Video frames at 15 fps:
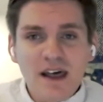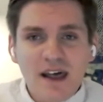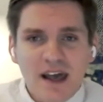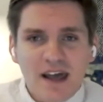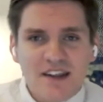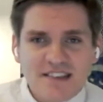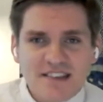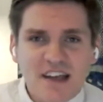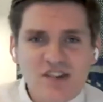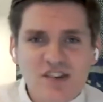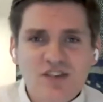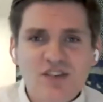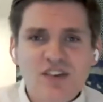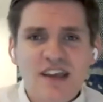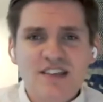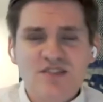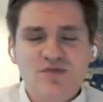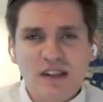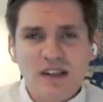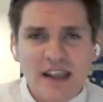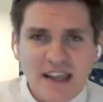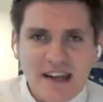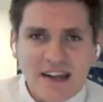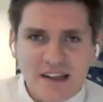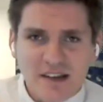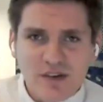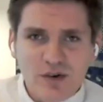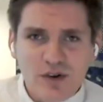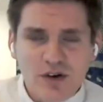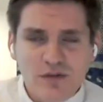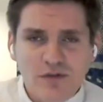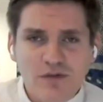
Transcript: And discussion today is relating to the